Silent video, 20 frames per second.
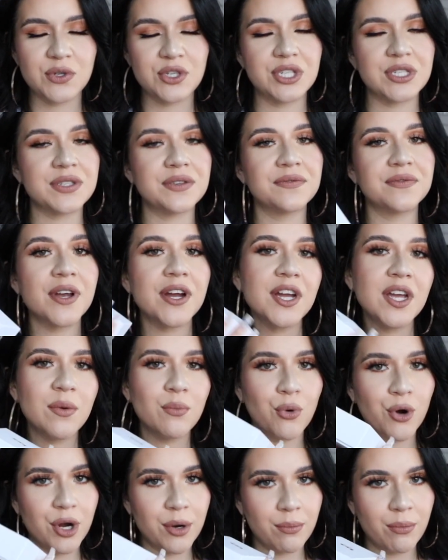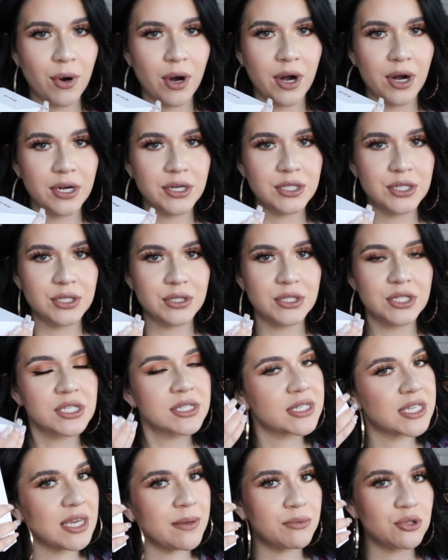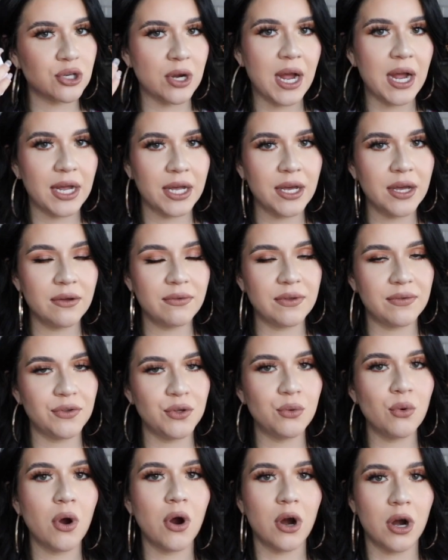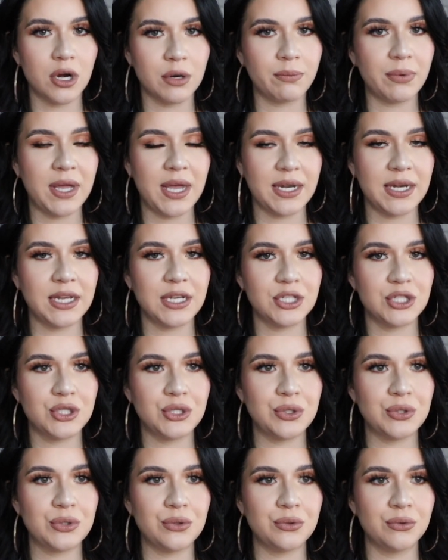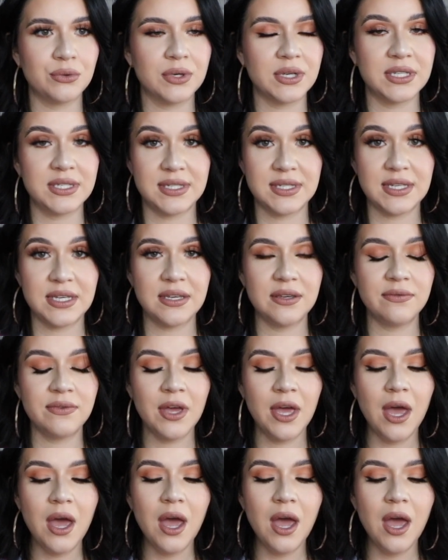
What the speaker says: which is a very important part to just keep track of if you are planning to conceive,